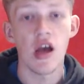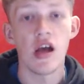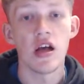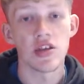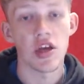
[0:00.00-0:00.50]

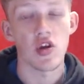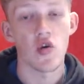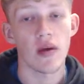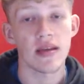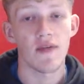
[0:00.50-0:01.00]
So you can
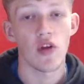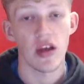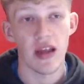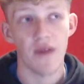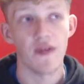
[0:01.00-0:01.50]
always have a look
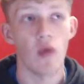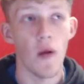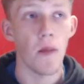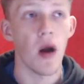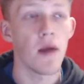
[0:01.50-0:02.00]
at that if you
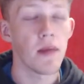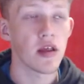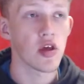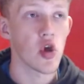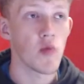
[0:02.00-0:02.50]
want. But I made
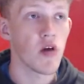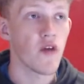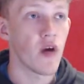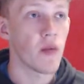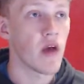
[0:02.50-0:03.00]
that QPR
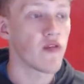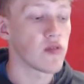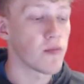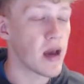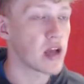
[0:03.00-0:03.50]
thumbnail from
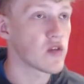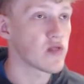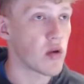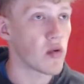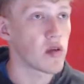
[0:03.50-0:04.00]
the base of
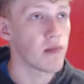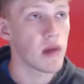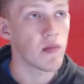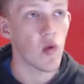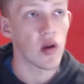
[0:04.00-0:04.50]
someone that
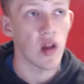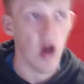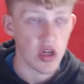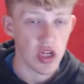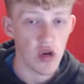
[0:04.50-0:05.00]
made me one
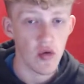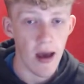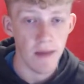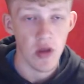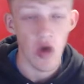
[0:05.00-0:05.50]
last year called
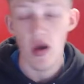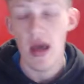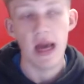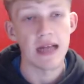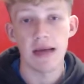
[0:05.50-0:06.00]
Abdo.
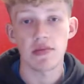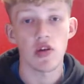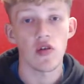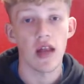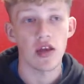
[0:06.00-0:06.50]
He's an
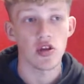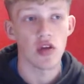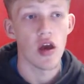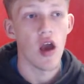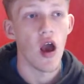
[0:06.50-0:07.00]
absolute legend.
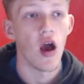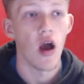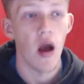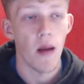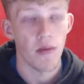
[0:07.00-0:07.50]

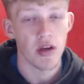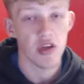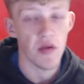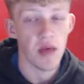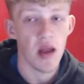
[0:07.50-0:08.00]
Uh, I'm pretty
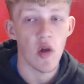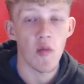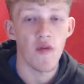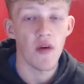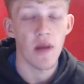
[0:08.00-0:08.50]
certain we get a lot
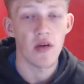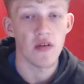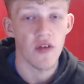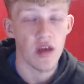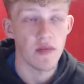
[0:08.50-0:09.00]
more thumbnails
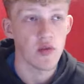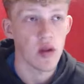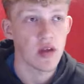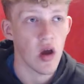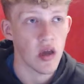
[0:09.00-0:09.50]
of him as well
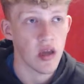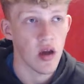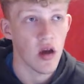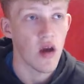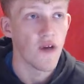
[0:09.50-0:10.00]
as
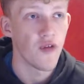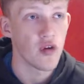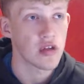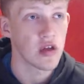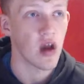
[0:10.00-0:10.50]
Hyena,
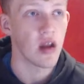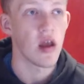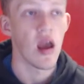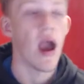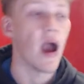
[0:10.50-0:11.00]
Foot Design,
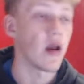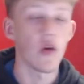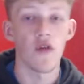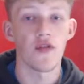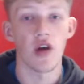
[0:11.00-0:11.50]
and a
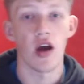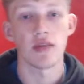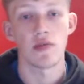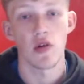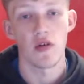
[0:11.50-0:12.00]
lot of you guys
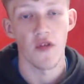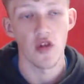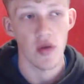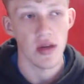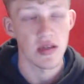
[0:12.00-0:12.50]
because Foot
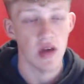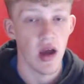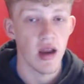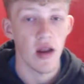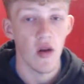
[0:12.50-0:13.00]
Training
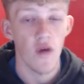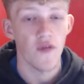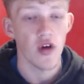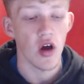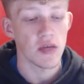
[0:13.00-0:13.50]
Design, and a lot of
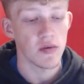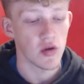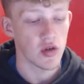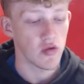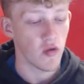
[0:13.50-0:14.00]
you guys
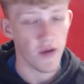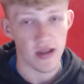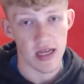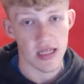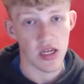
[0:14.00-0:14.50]
because you're all
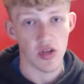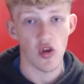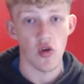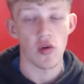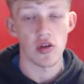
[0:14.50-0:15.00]
fantastic at
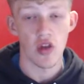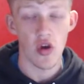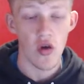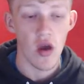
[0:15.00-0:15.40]
doing what you do.